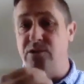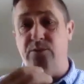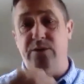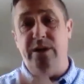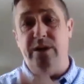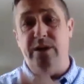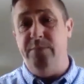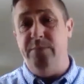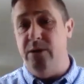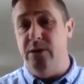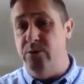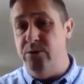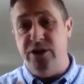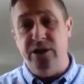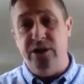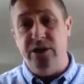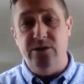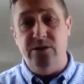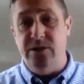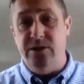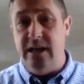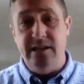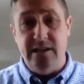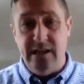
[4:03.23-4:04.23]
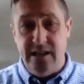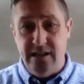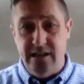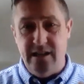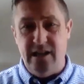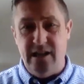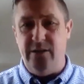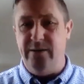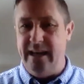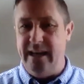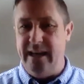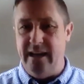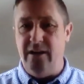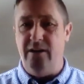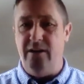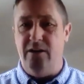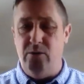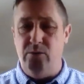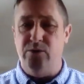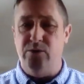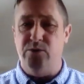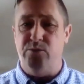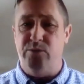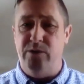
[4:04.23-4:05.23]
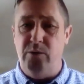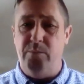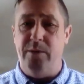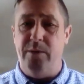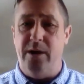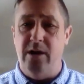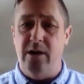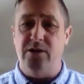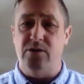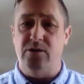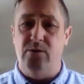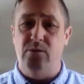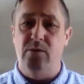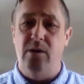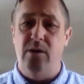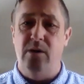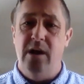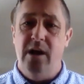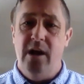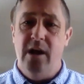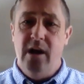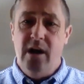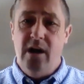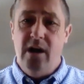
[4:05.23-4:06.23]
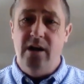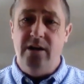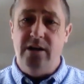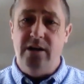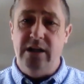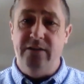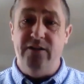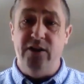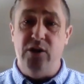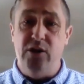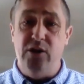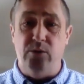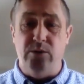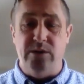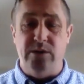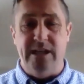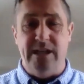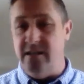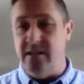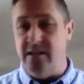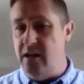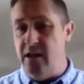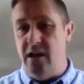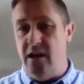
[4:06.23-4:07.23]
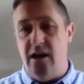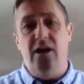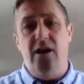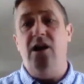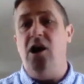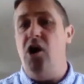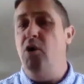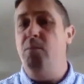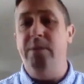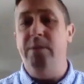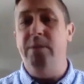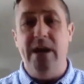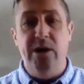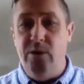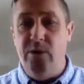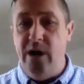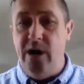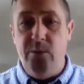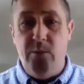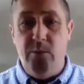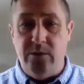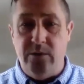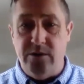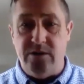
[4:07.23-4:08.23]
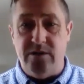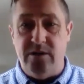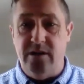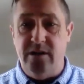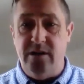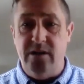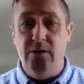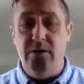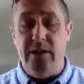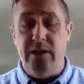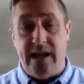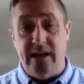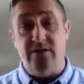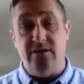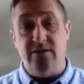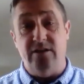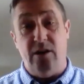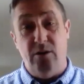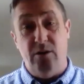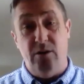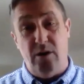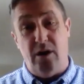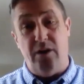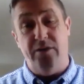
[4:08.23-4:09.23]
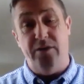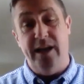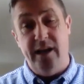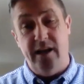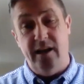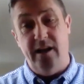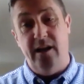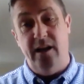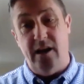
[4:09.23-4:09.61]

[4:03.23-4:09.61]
or your bills, your utilities. It can cause real personal difficulties, and nobody really wants to do that. So I think